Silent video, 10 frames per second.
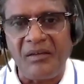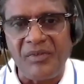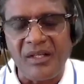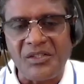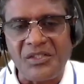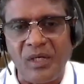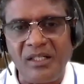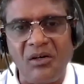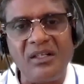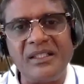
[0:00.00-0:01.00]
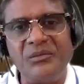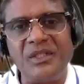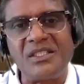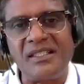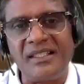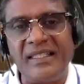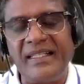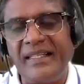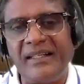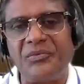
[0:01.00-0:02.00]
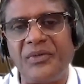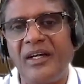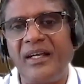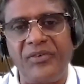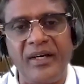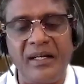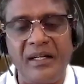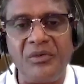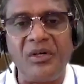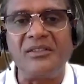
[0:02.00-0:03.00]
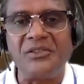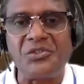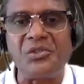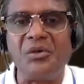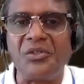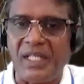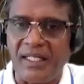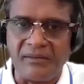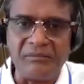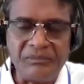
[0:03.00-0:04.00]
if there is $1 invested in India, $5.5 used to go to China.